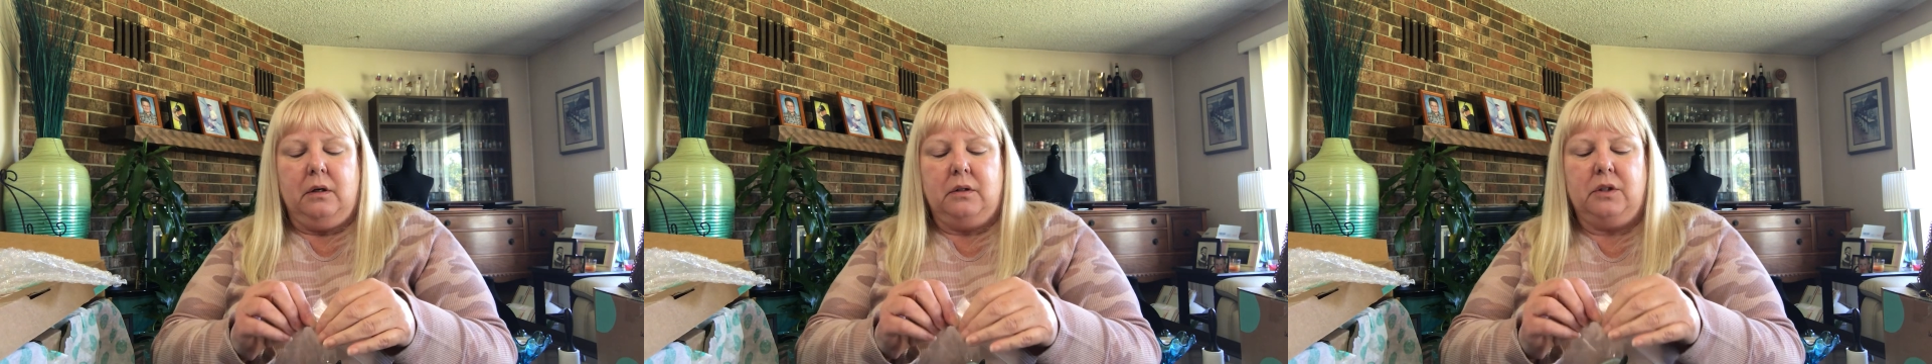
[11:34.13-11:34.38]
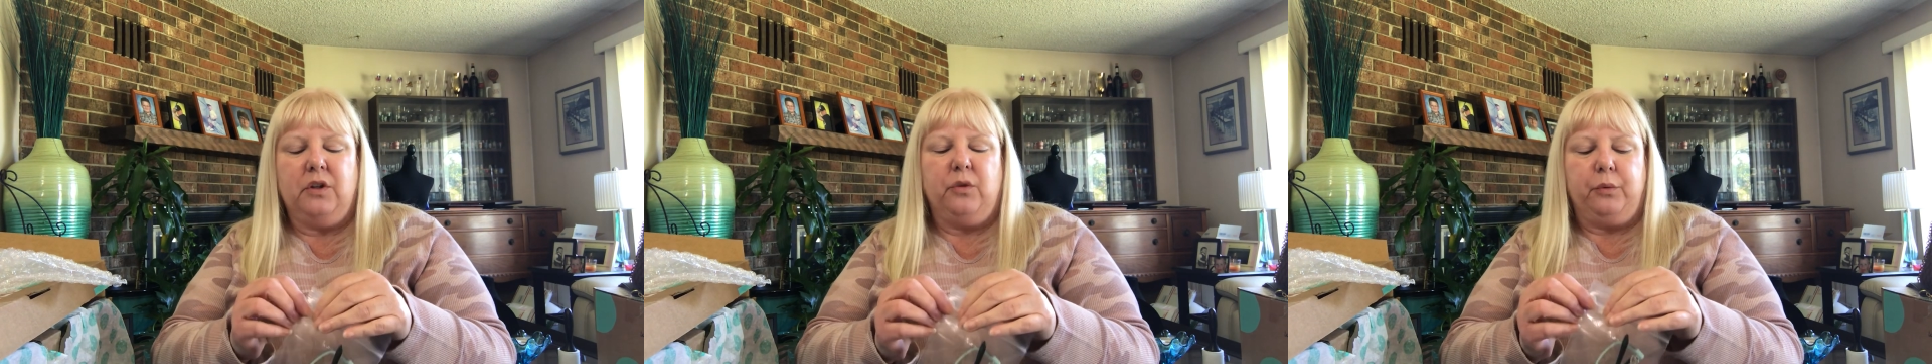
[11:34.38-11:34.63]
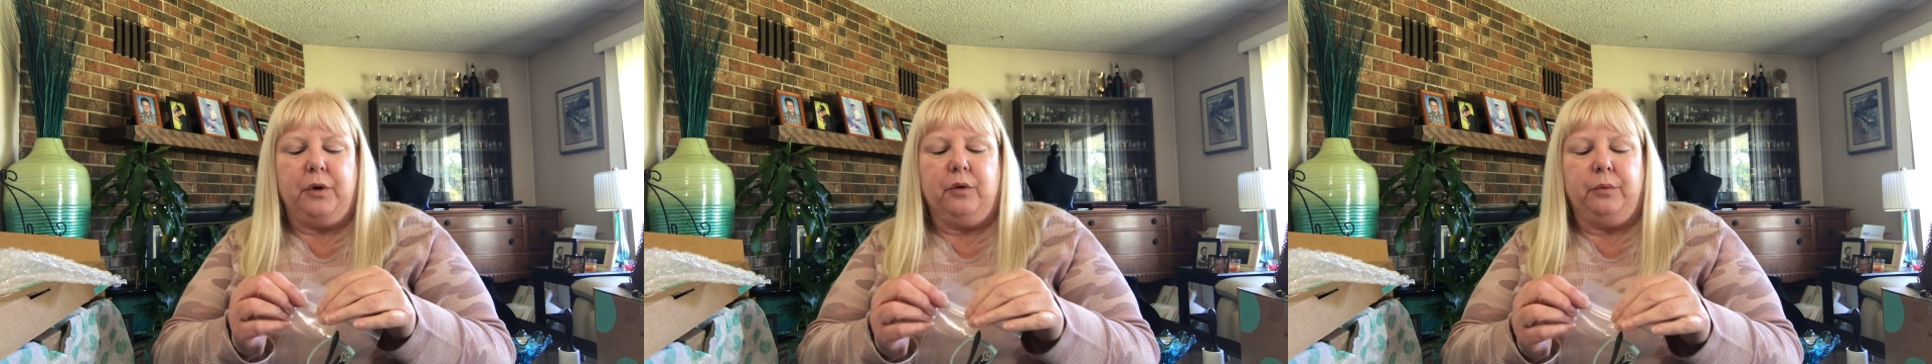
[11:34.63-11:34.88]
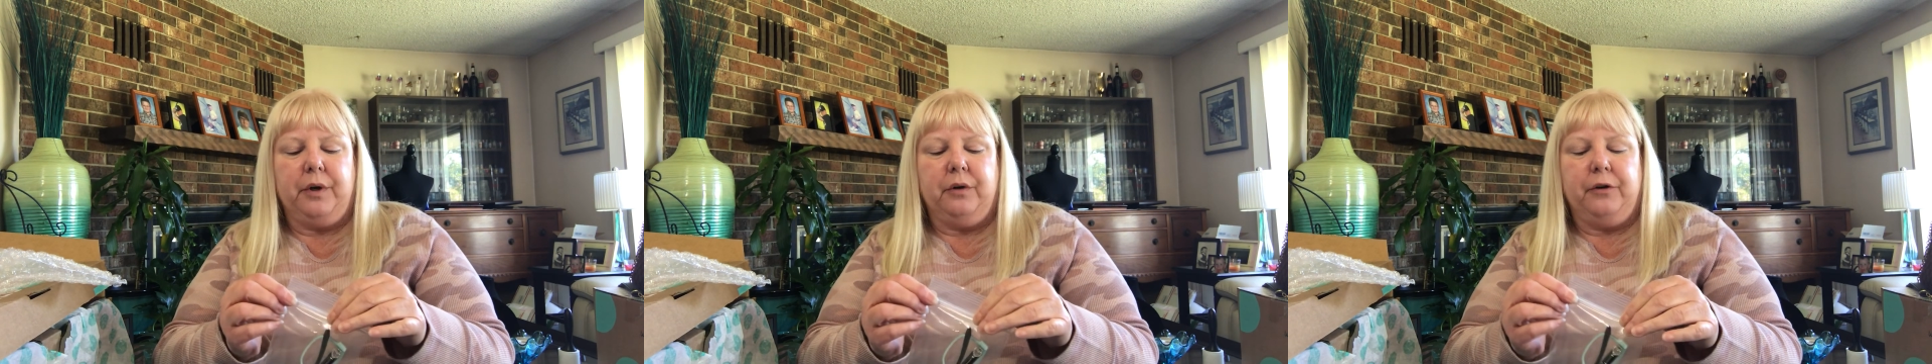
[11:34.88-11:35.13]
to the
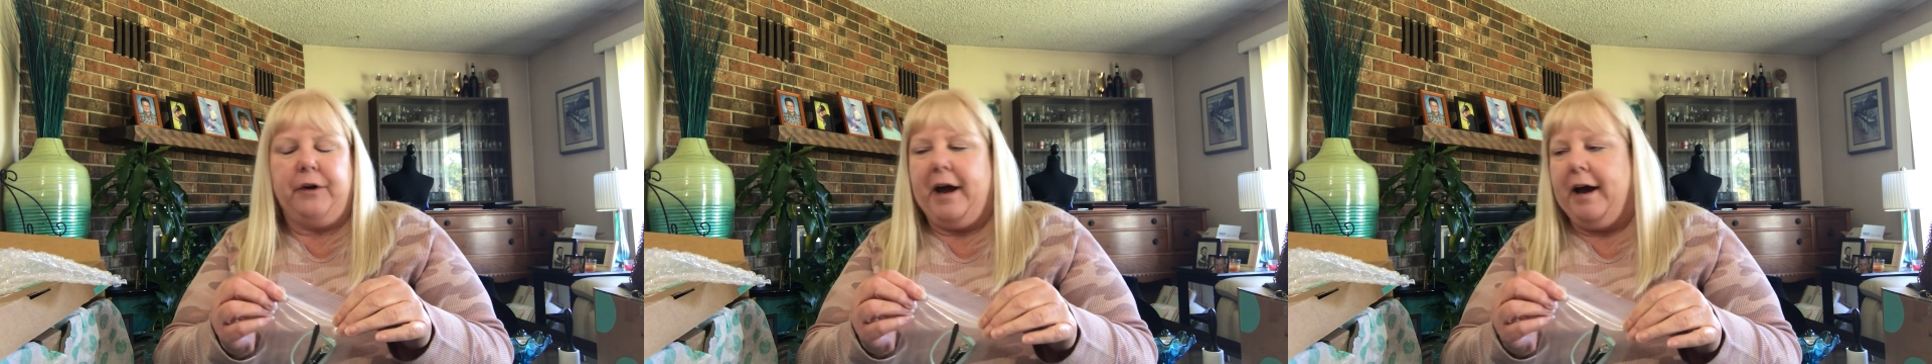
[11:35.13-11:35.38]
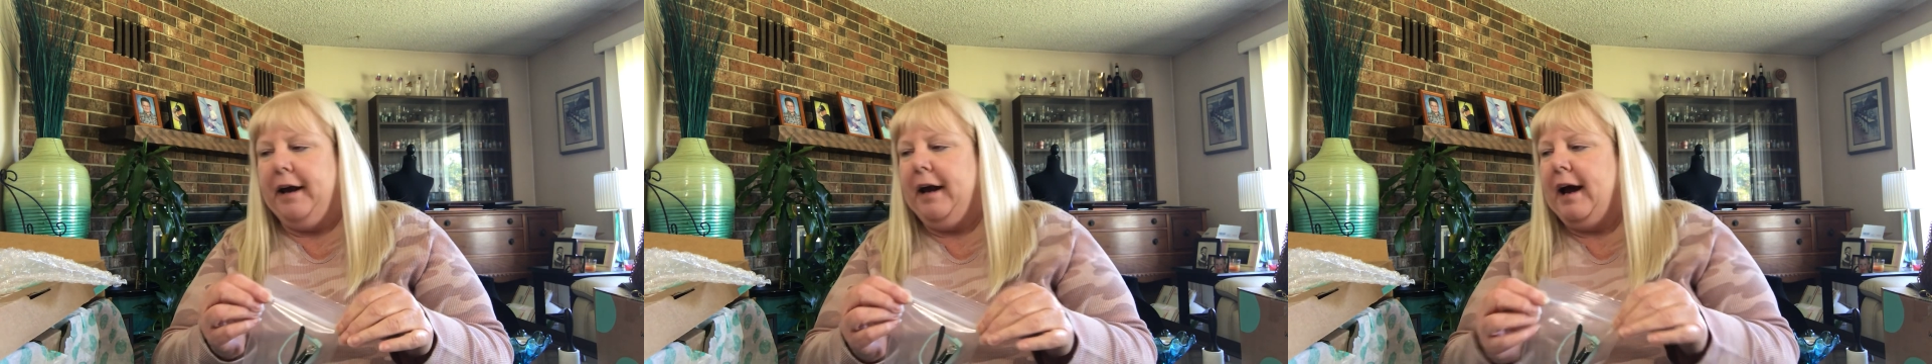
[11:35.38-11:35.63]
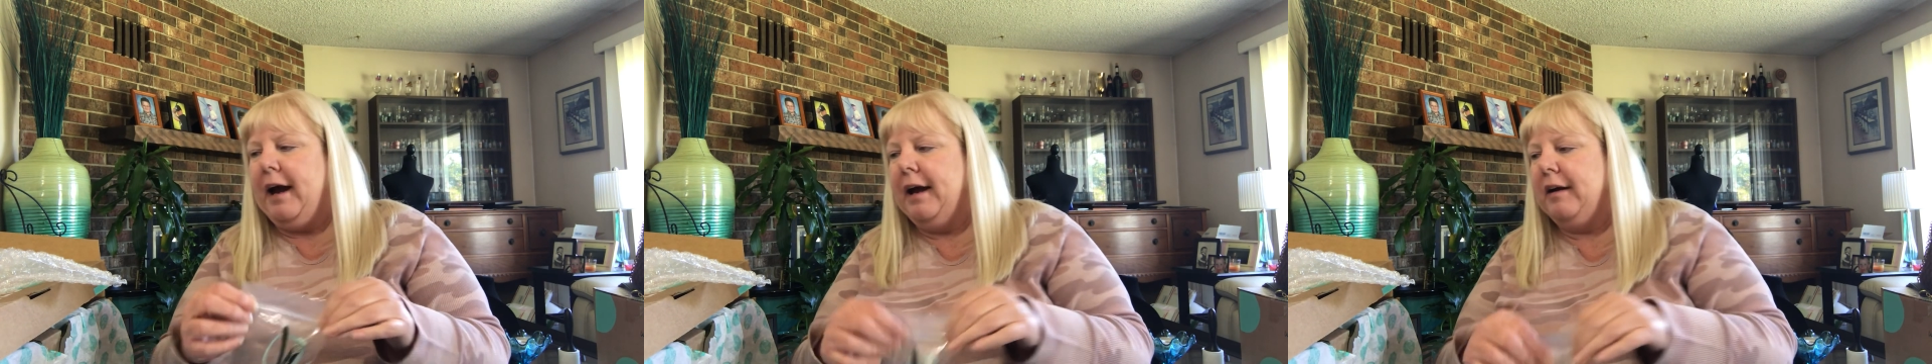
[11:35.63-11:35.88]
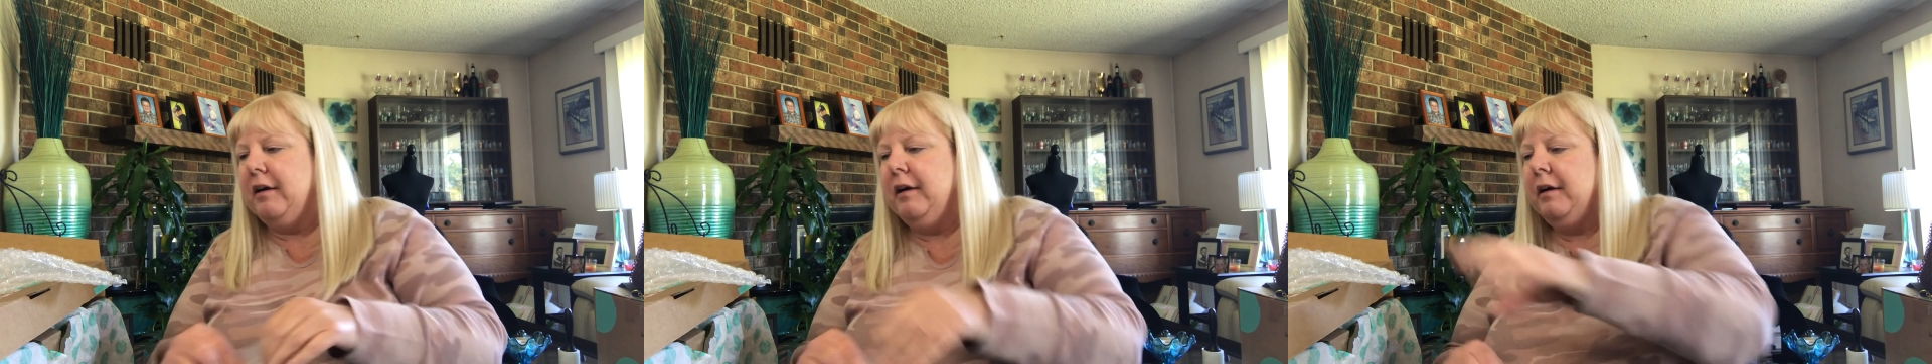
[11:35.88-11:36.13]
RealReal or not.
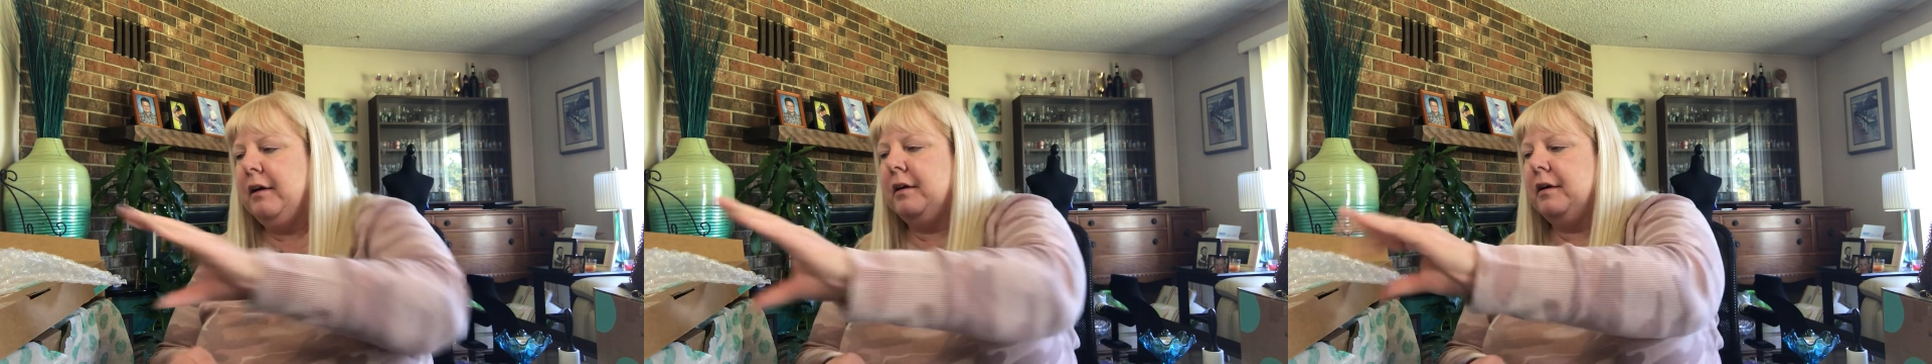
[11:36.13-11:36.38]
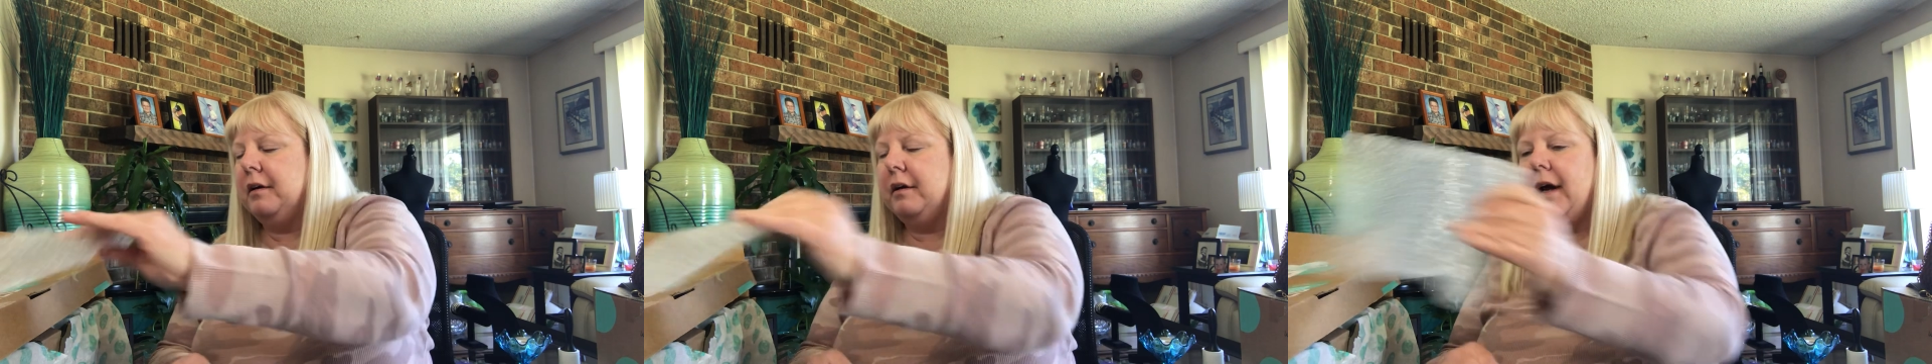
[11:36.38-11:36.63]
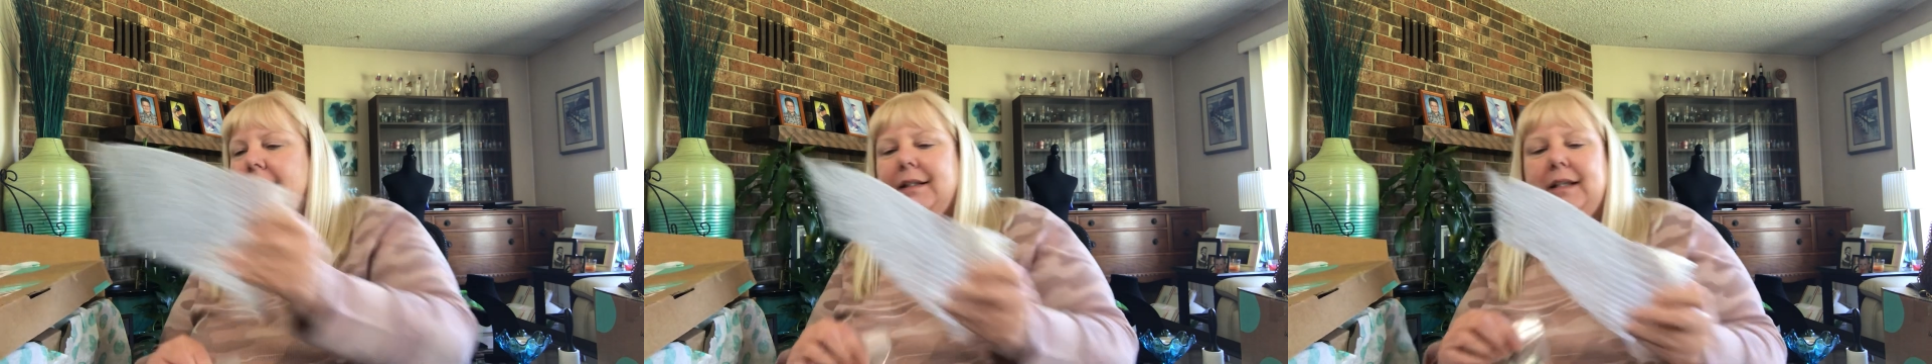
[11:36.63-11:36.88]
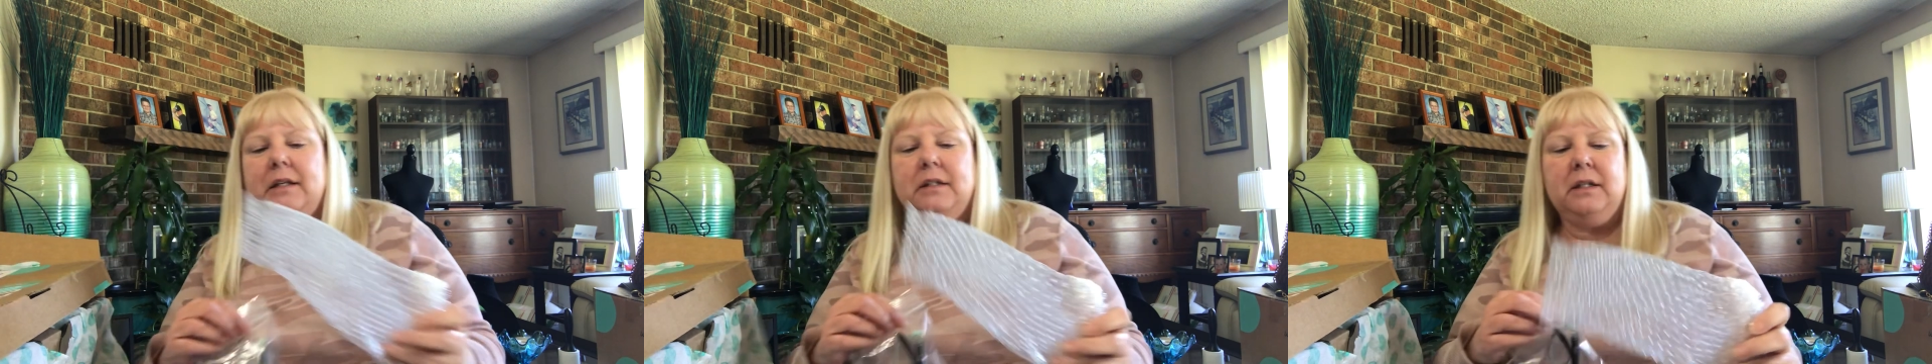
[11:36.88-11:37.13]
I I
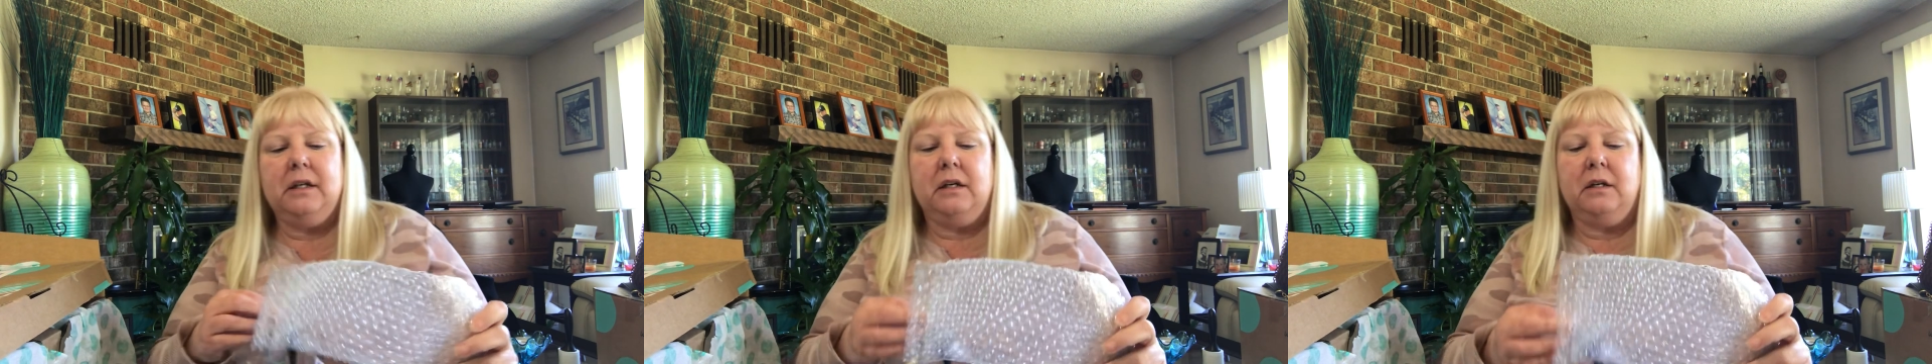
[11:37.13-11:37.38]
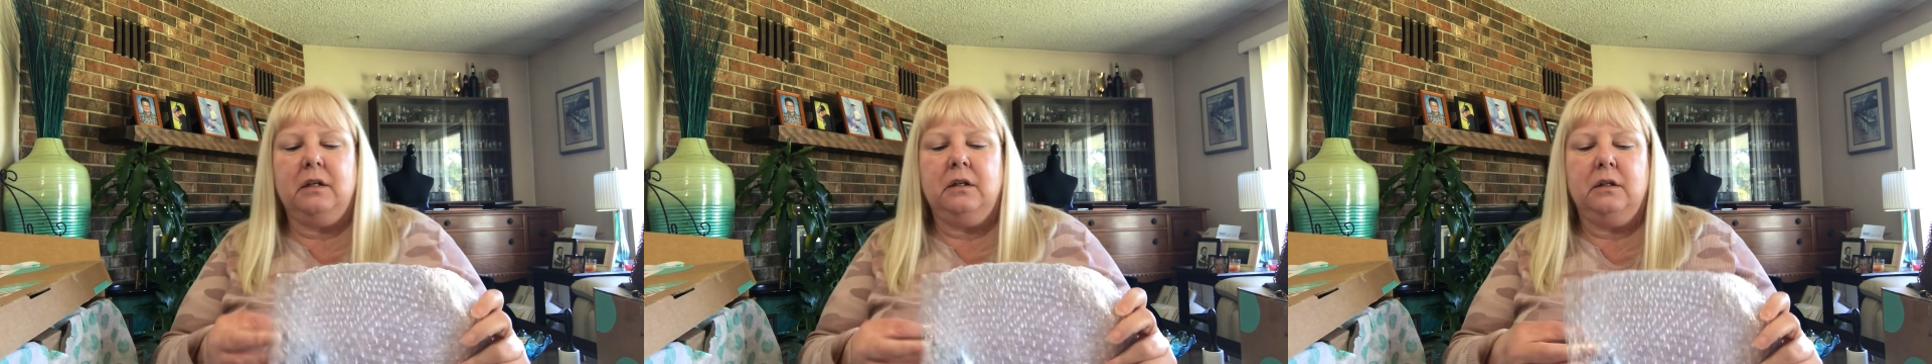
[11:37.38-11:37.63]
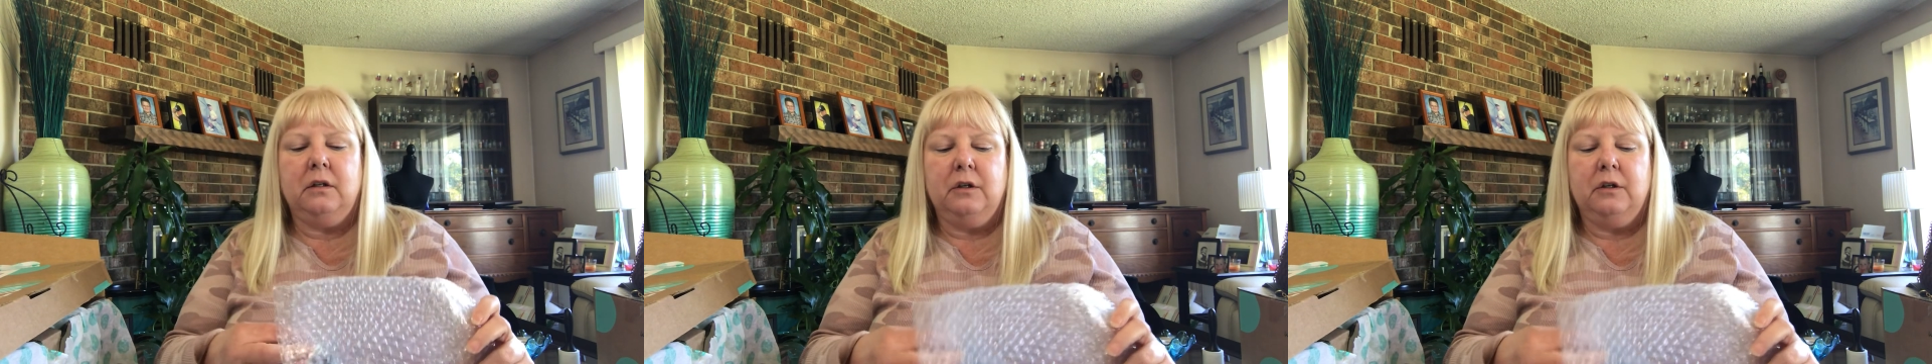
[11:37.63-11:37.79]
sent in